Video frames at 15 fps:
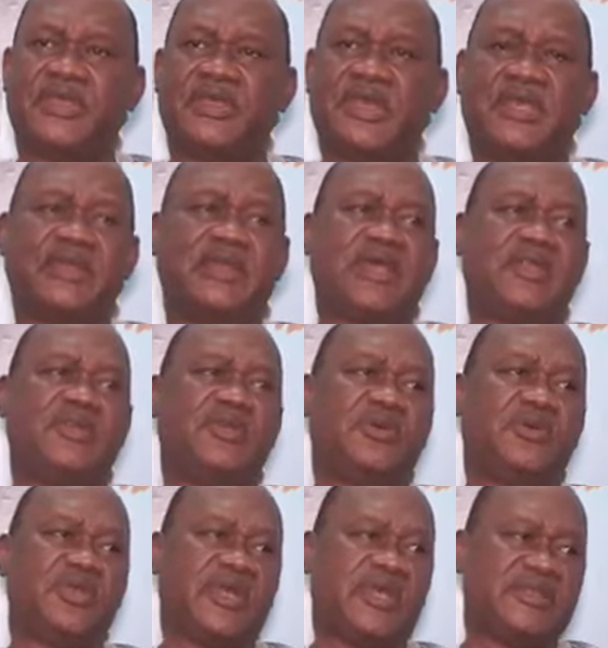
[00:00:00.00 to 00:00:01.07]
And I
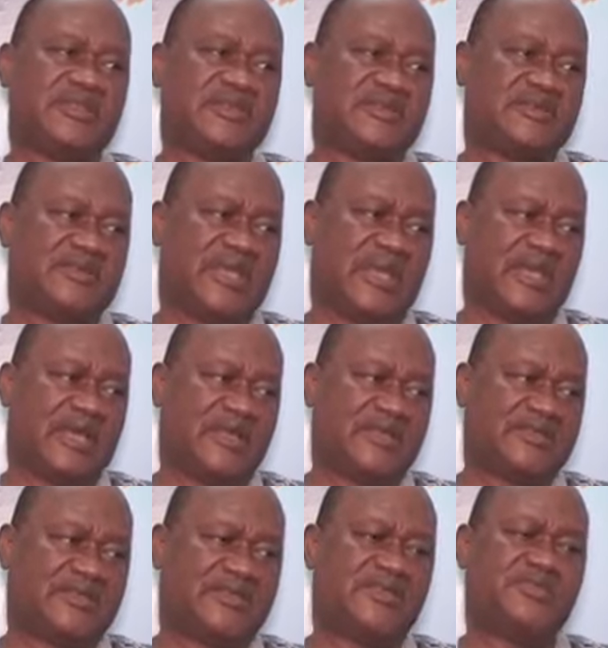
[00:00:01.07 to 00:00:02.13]
know that there are
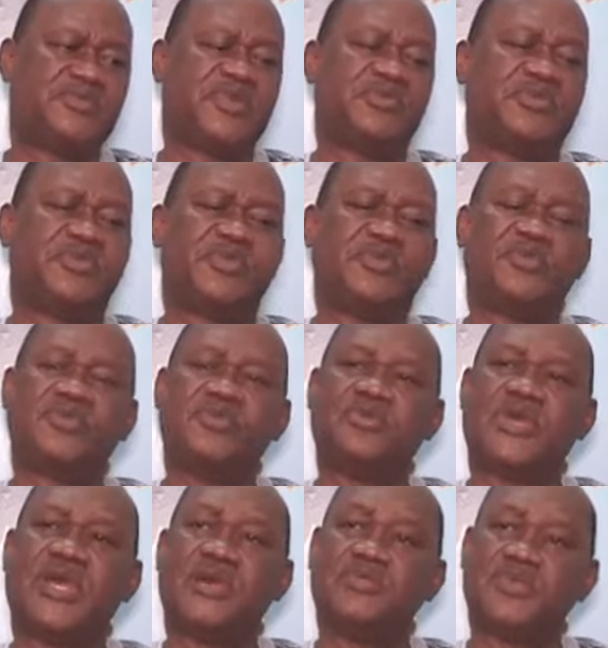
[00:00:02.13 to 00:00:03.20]
certain people
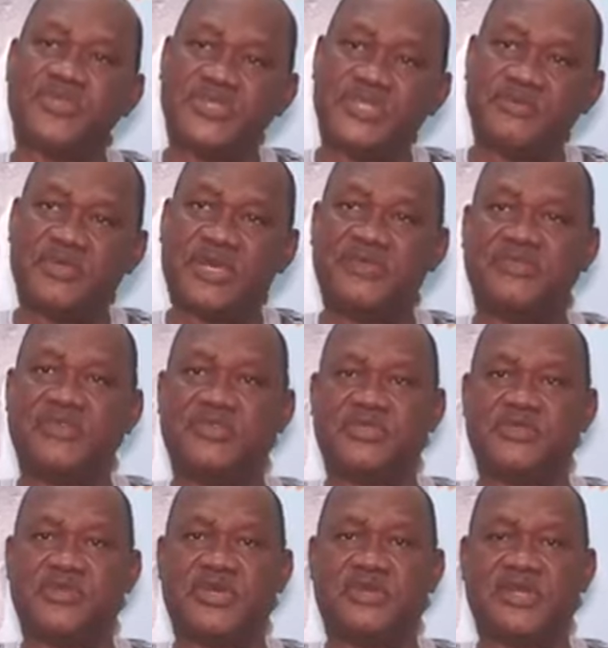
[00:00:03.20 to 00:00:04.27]
who appreciate my
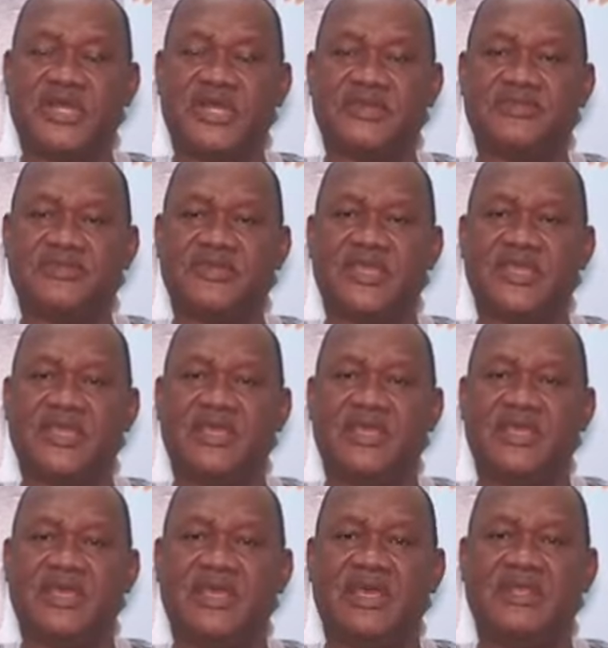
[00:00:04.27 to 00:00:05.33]
views about life
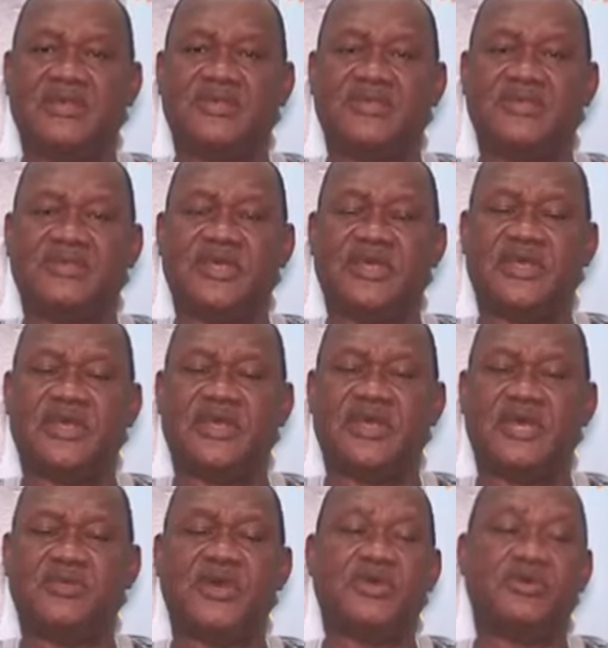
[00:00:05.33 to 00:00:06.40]
and
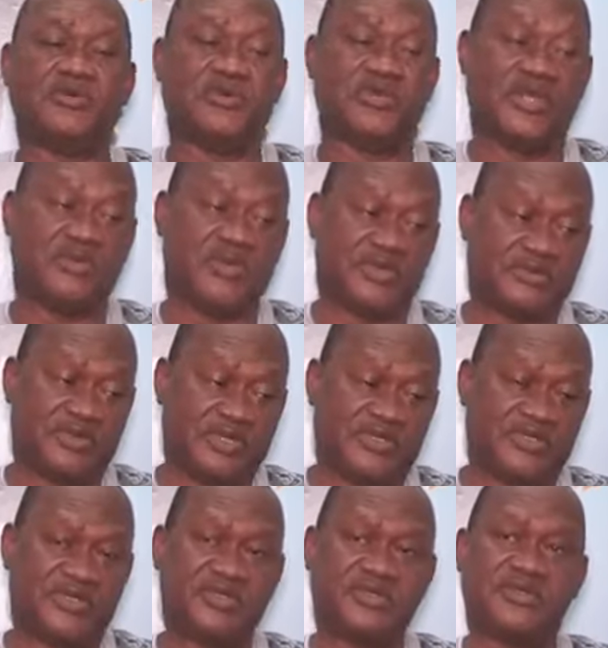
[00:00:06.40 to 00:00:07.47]
about
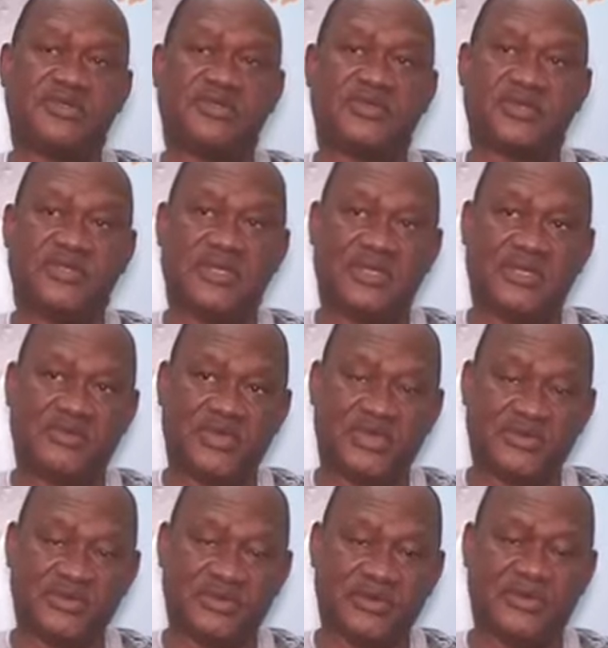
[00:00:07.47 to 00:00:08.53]
religion and
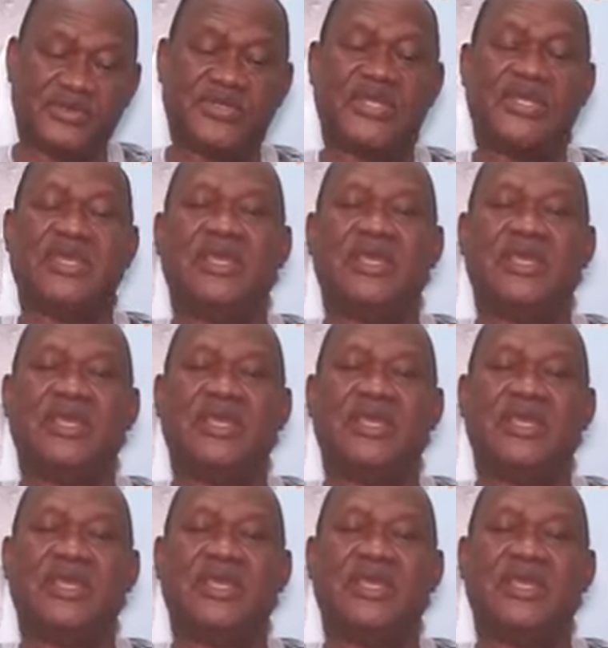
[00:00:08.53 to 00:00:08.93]
about God.